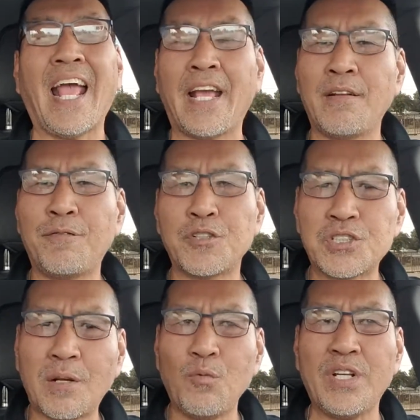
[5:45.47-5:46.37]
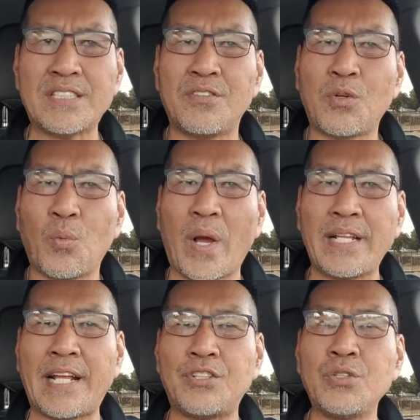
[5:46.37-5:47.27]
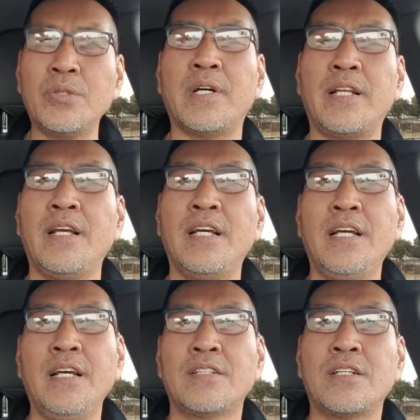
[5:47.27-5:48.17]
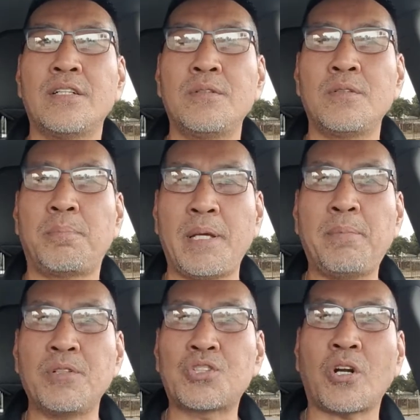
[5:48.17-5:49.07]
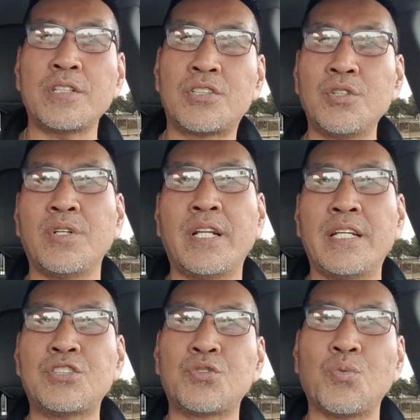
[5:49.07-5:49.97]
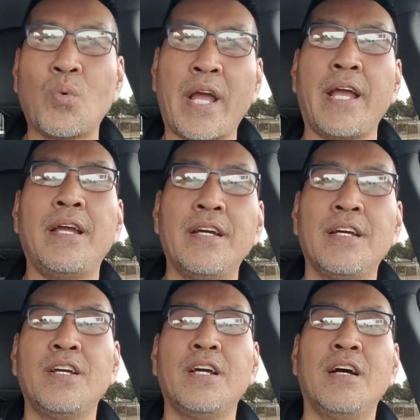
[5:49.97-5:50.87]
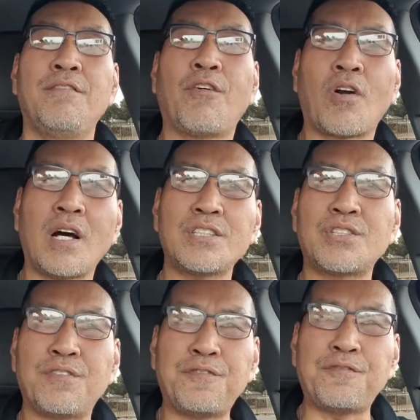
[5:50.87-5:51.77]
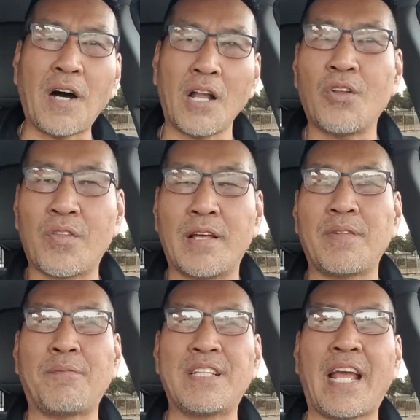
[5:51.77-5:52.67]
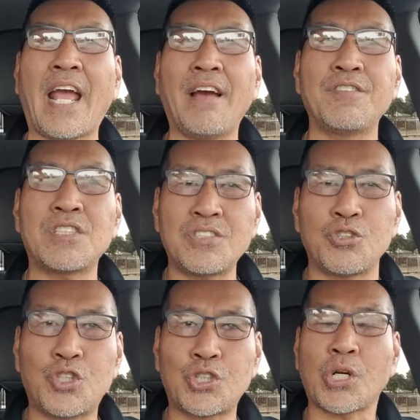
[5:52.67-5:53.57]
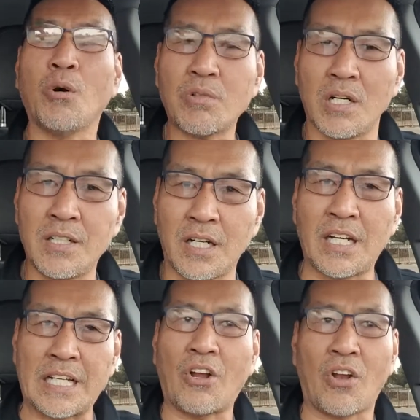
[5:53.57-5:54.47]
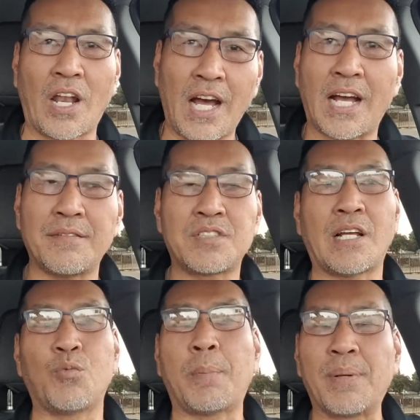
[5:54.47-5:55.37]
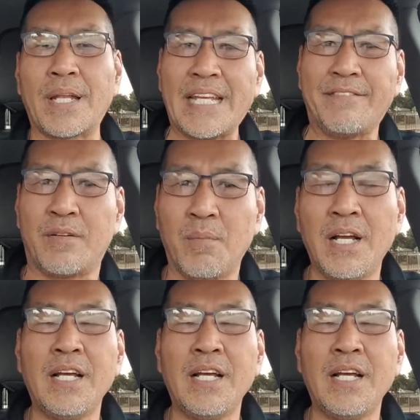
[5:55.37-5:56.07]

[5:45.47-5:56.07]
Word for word: And for some reason, the way they do it, the the people in charge do it, is to way for us to follow them. I mean they have such a choke in our lives that we believe them